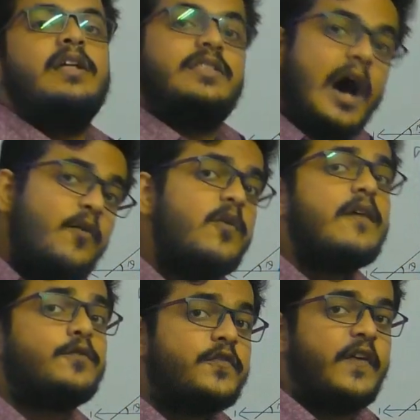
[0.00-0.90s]
Now we
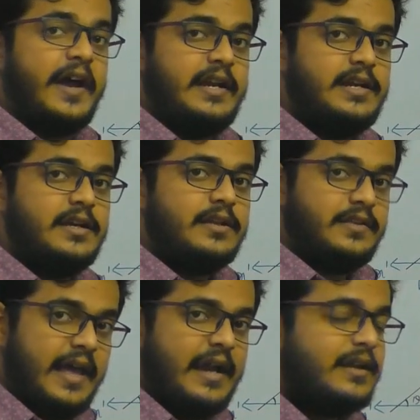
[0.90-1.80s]
have to find
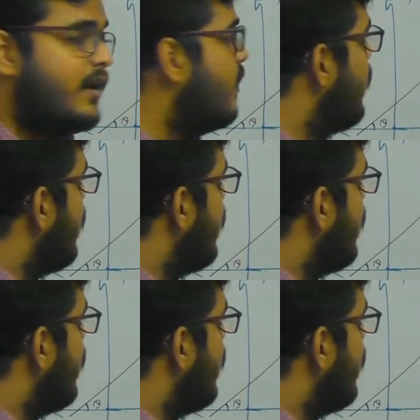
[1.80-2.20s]
that